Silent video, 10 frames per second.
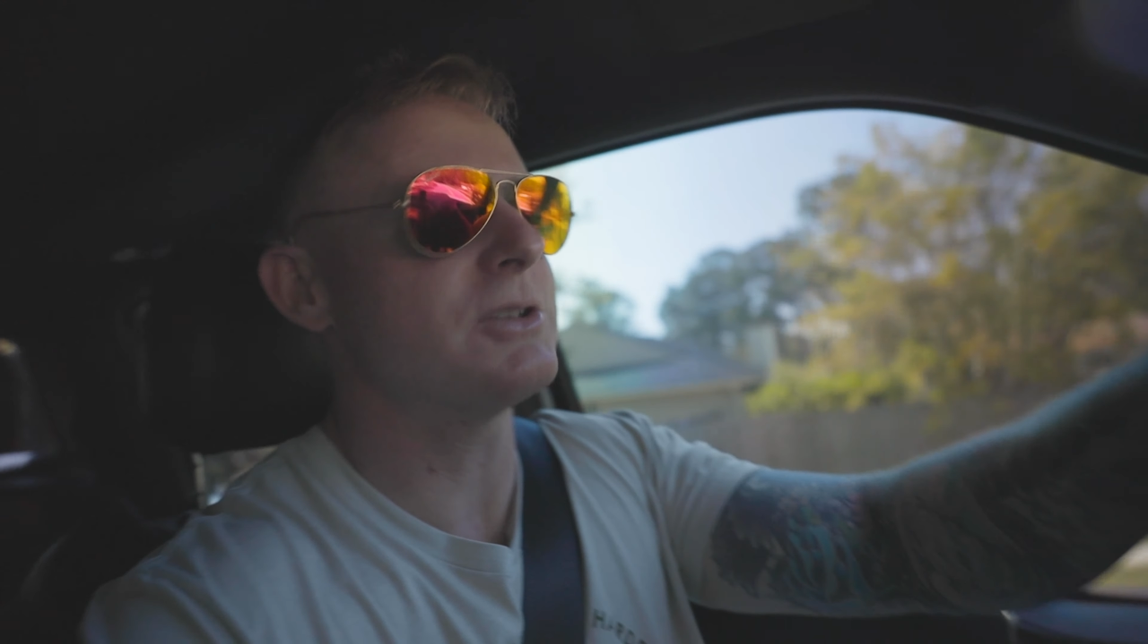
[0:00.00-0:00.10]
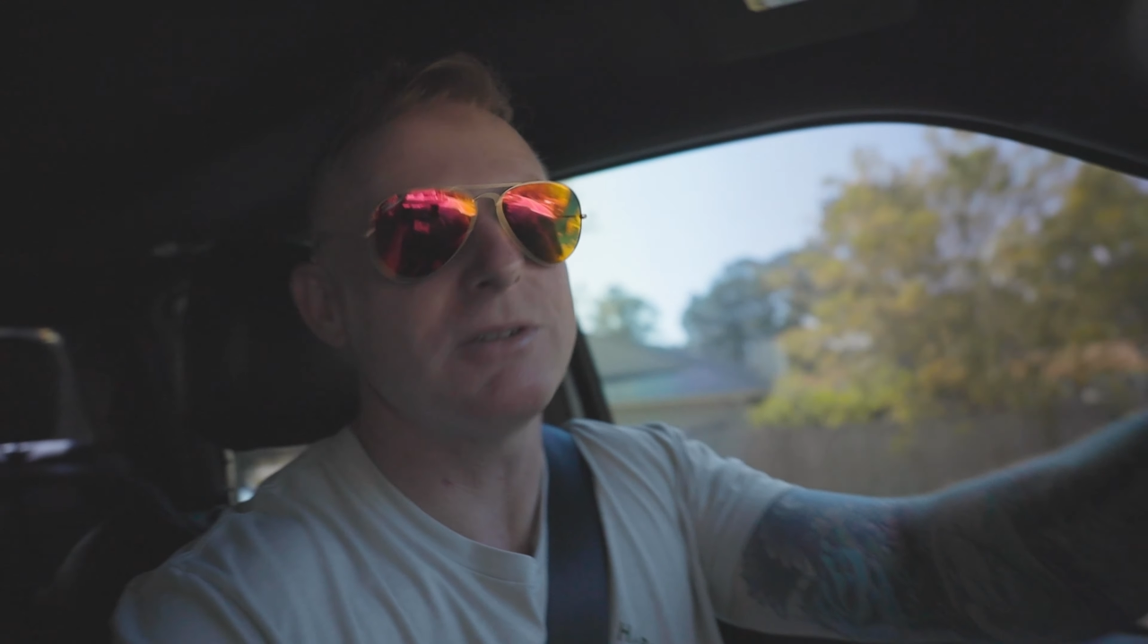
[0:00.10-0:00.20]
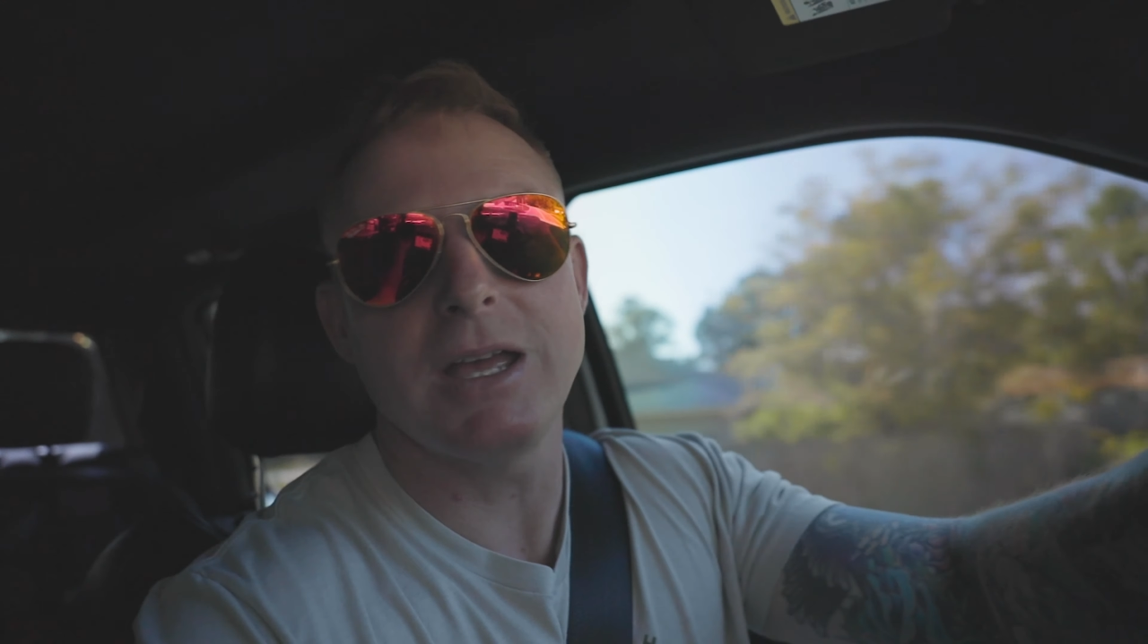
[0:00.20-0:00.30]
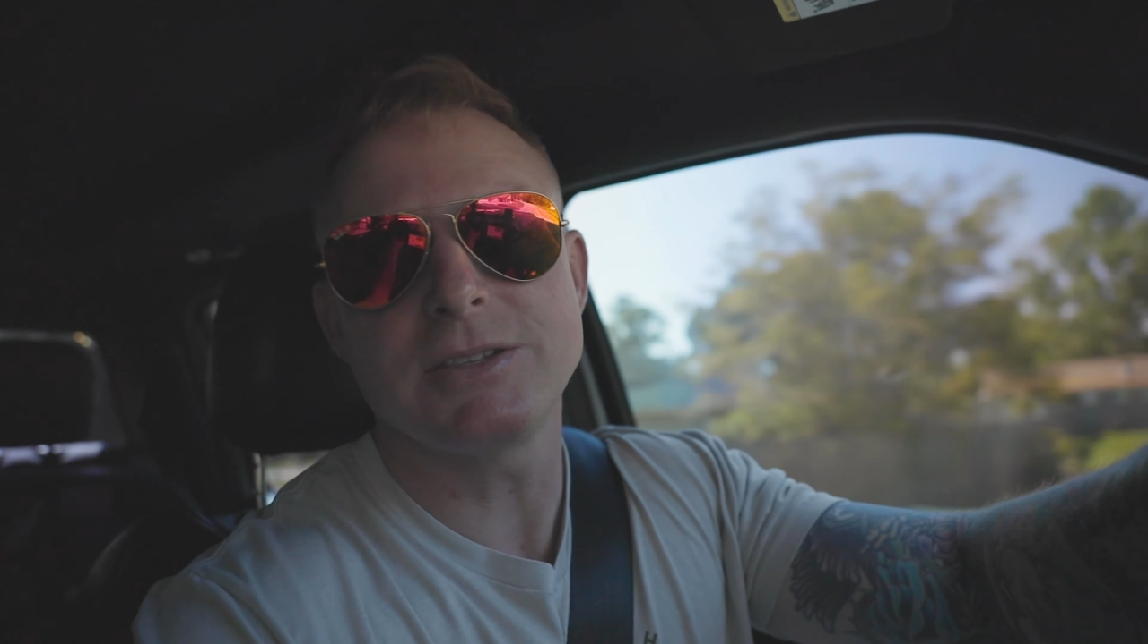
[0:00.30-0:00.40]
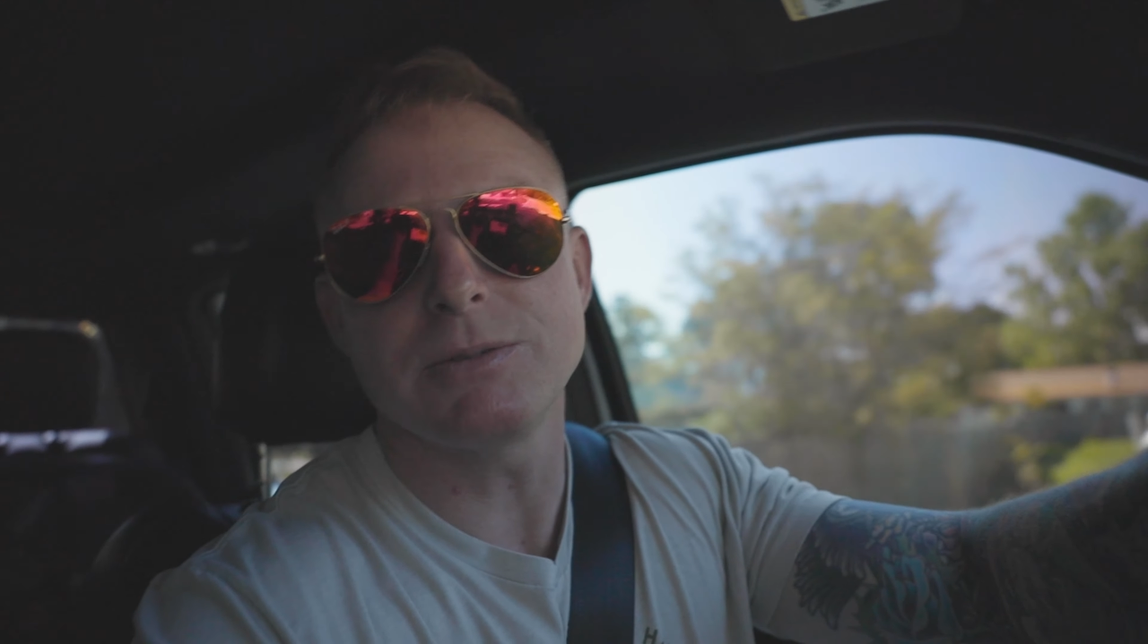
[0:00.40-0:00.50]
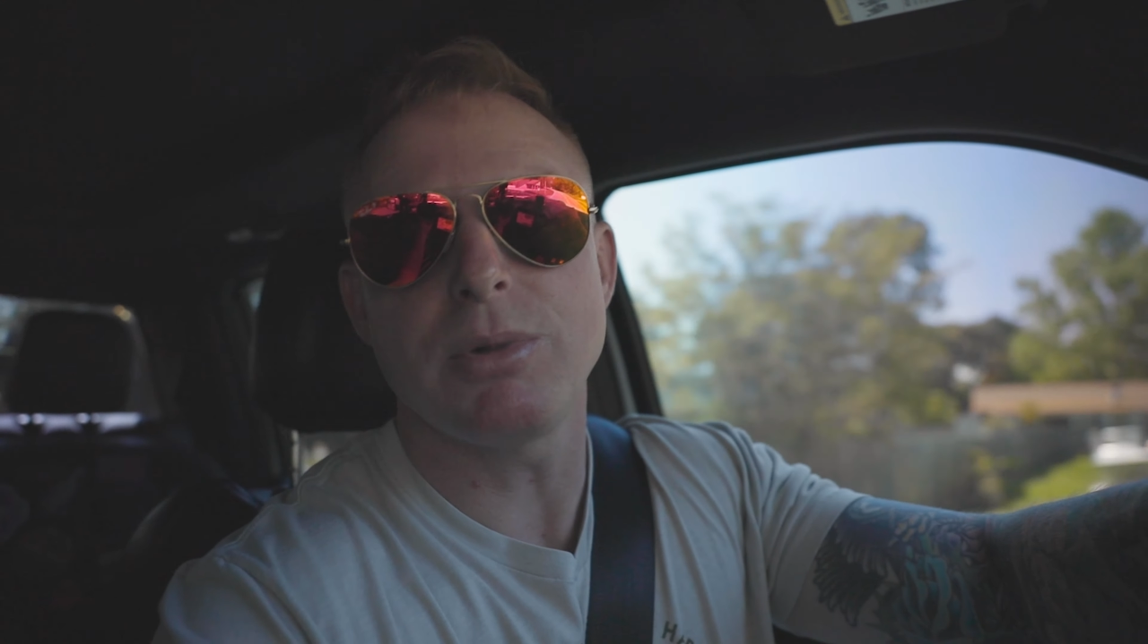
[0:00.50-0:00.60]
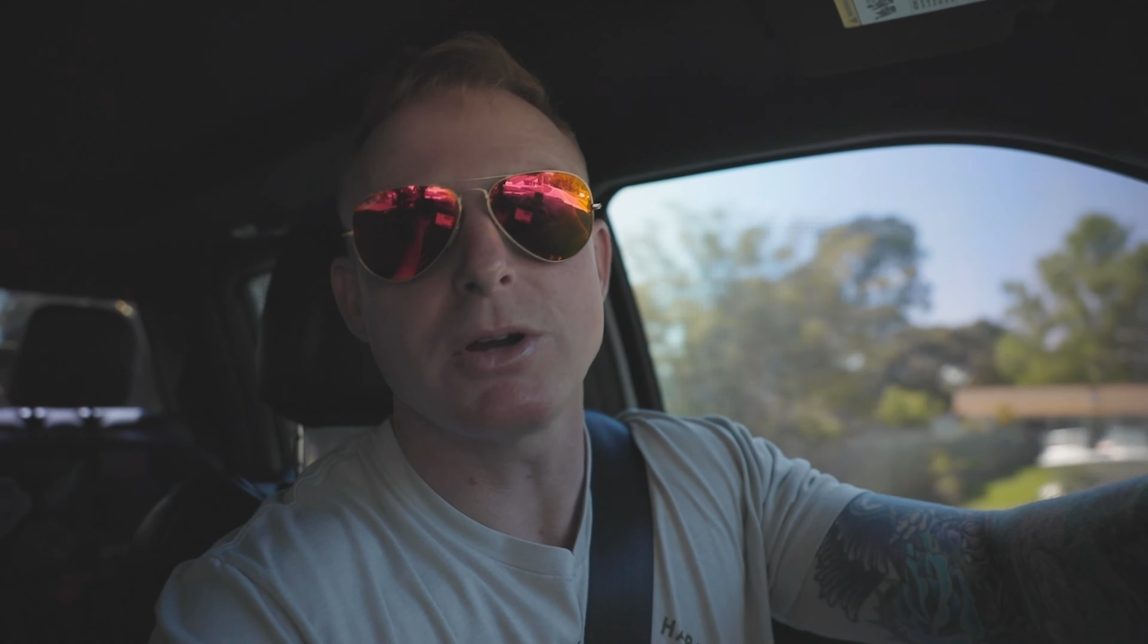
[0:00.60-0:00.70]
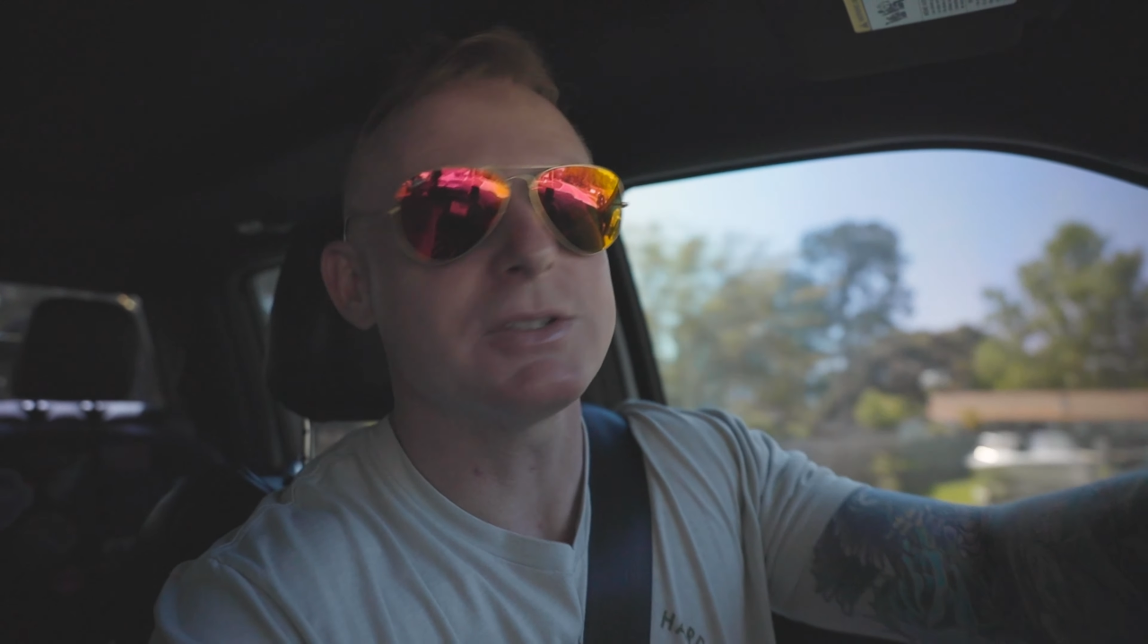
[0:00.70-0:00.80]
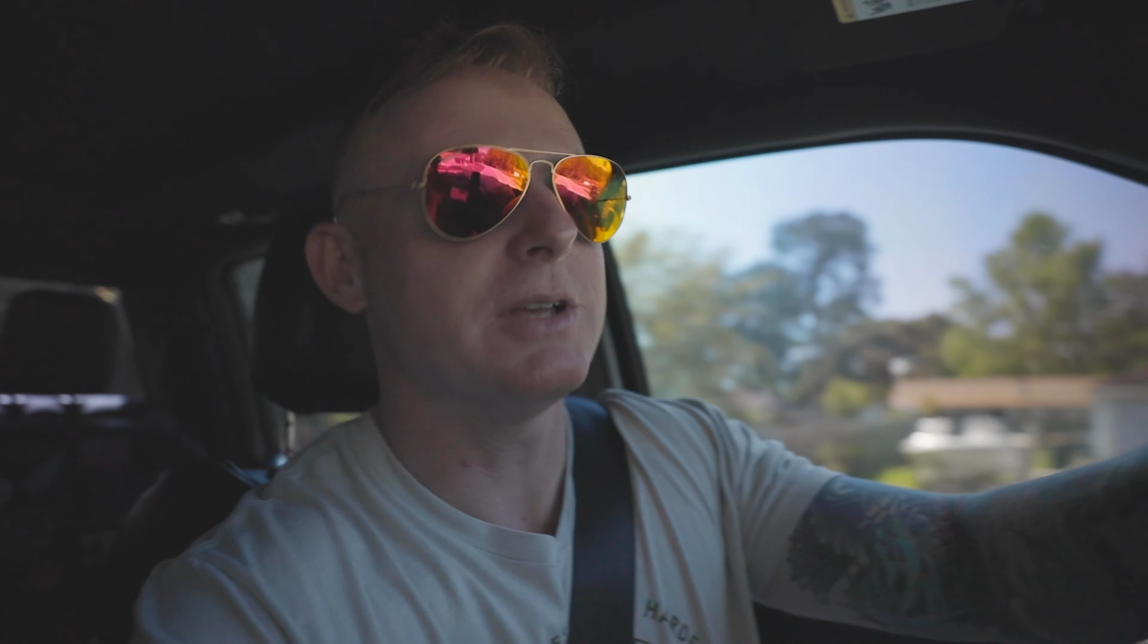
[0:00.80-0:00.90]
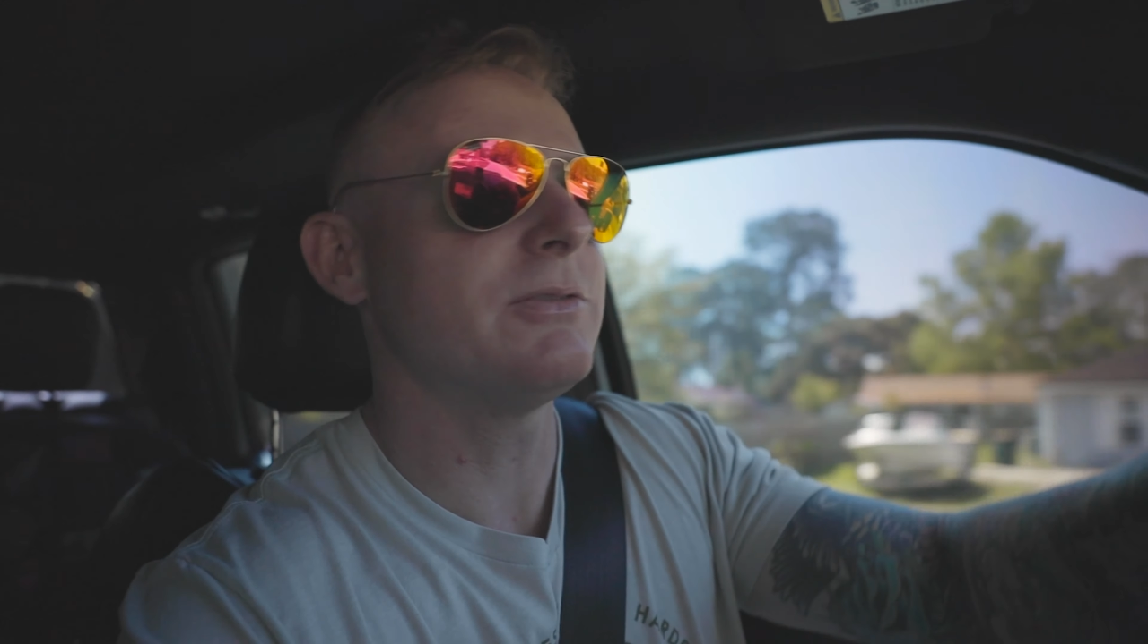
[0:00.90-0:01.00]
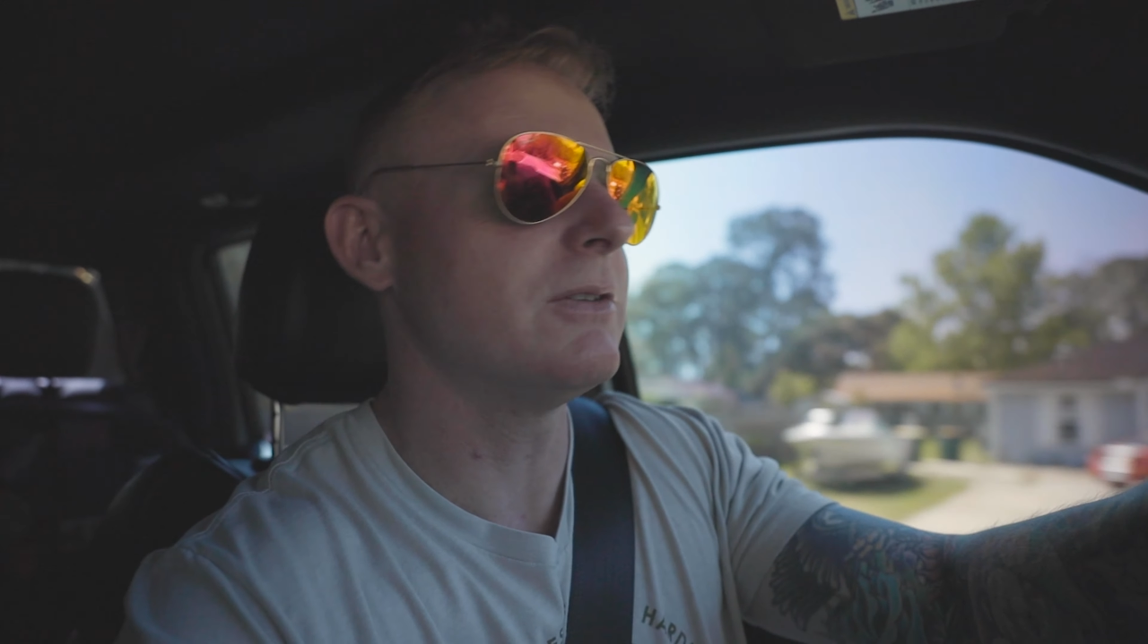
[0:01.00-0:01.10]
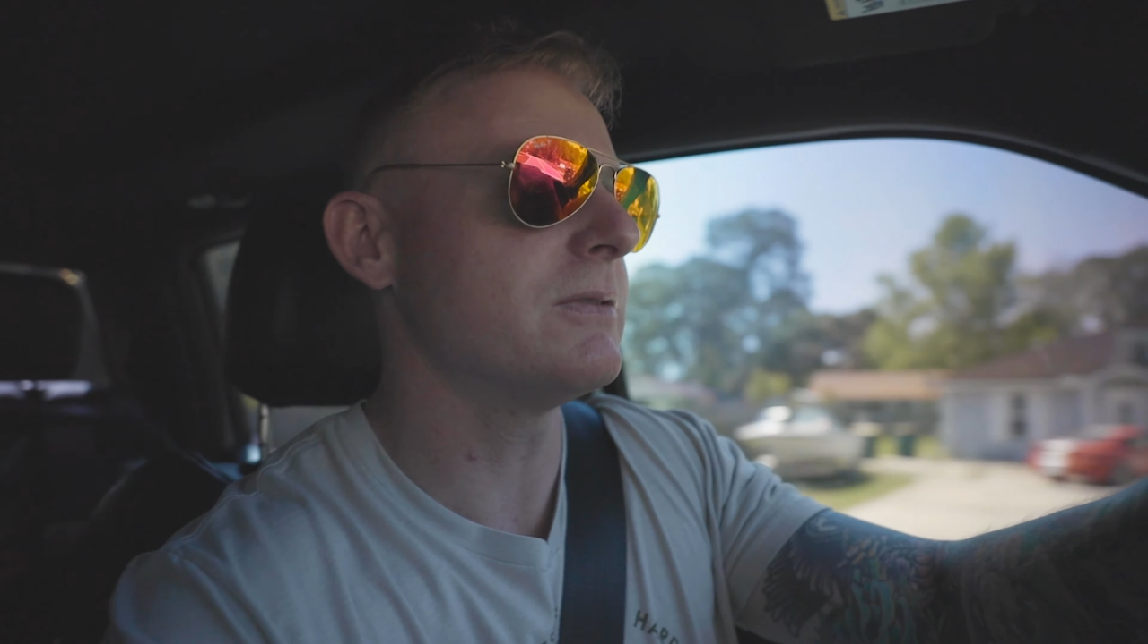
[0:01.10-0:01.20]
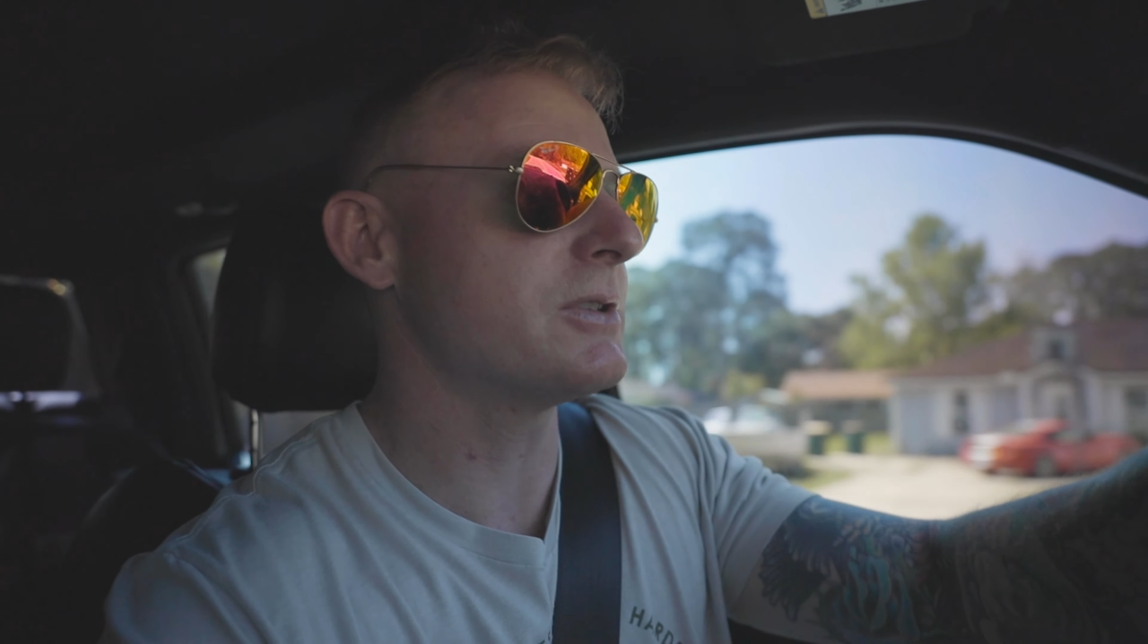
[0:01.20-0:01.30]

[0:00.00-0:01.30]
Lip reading: so he had some parts left over.